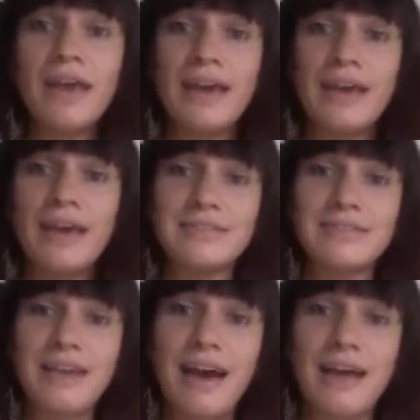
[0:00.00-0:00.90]
is
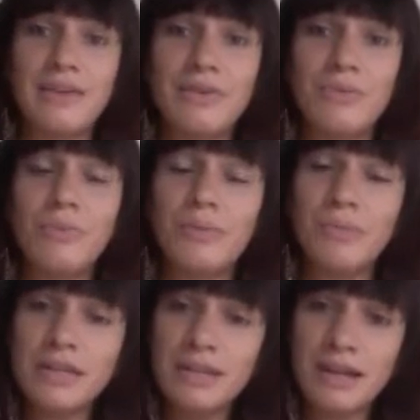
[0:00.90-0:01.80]
that
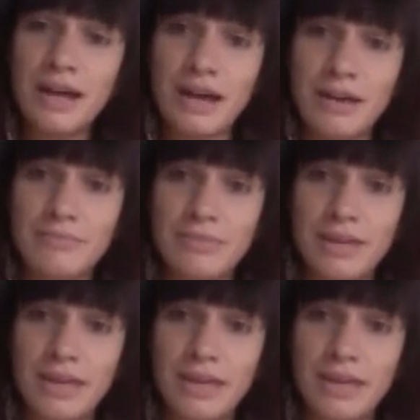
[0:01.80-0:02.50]
women come